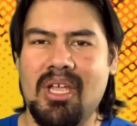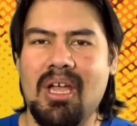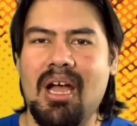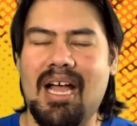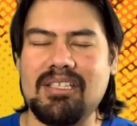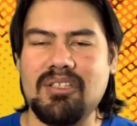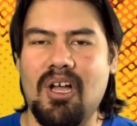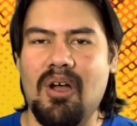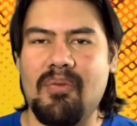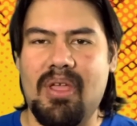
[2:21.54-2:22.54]
I
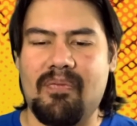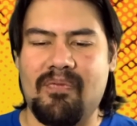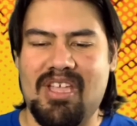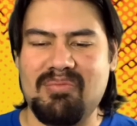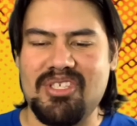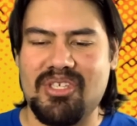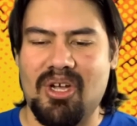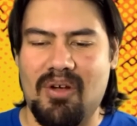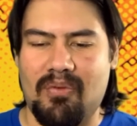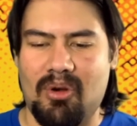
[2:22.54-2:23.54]
love that famous
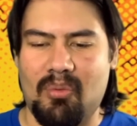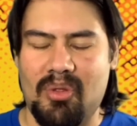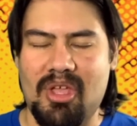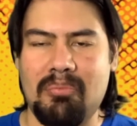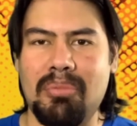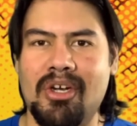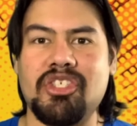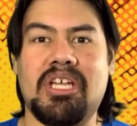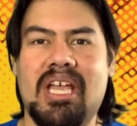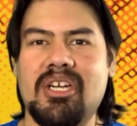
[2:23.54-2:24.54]
cover with him
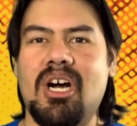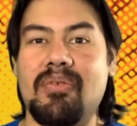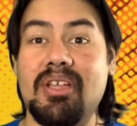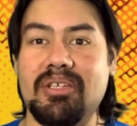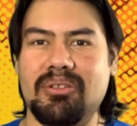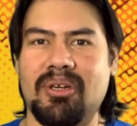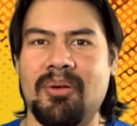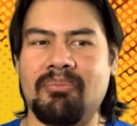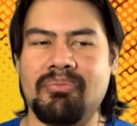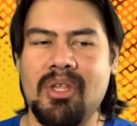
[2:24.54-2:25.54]
punching Adolf
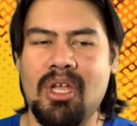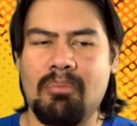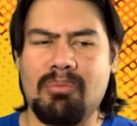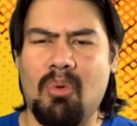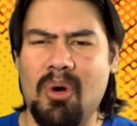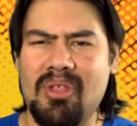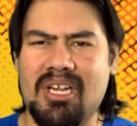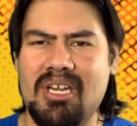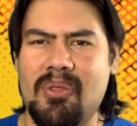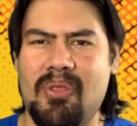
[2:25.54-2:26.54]
Hitler. But more than
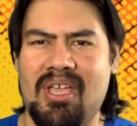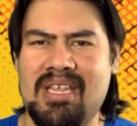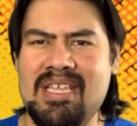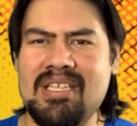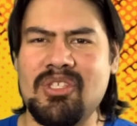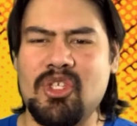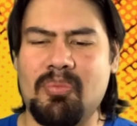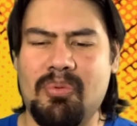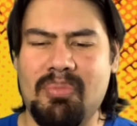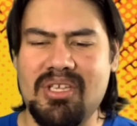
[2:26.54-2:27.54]
anything, he ends
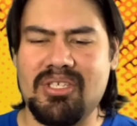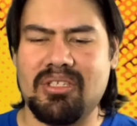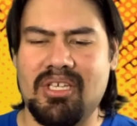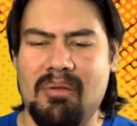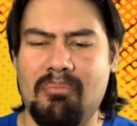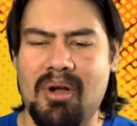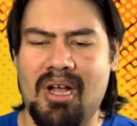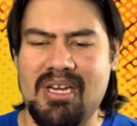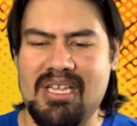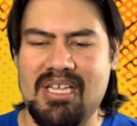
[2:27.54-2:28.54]
up basically
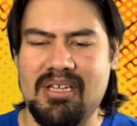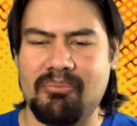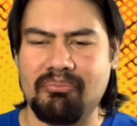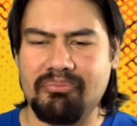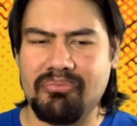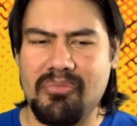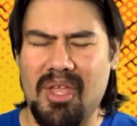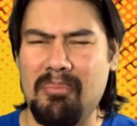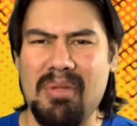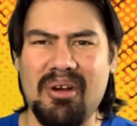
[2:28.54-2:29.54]
embodying
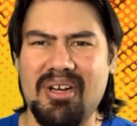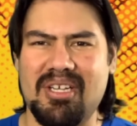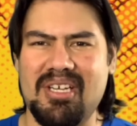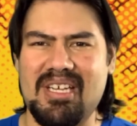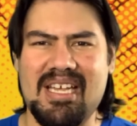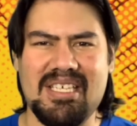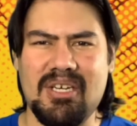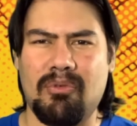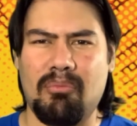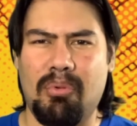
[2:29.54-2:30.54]
America at
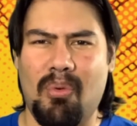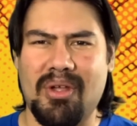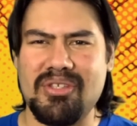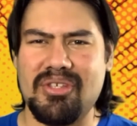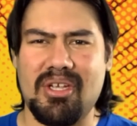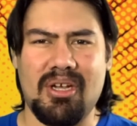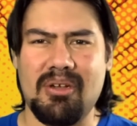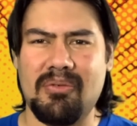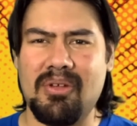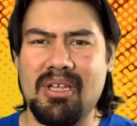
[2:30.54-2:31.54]
different points
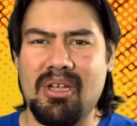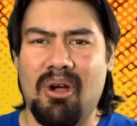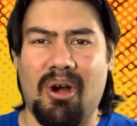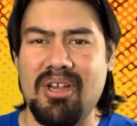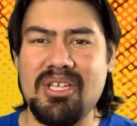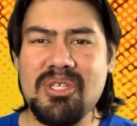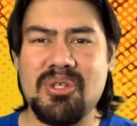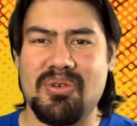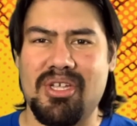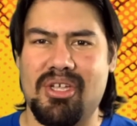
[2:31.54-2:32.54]
of our
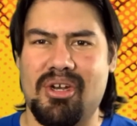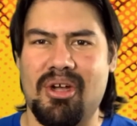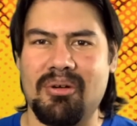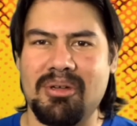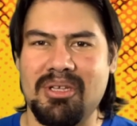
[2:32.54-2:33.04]
history, you know?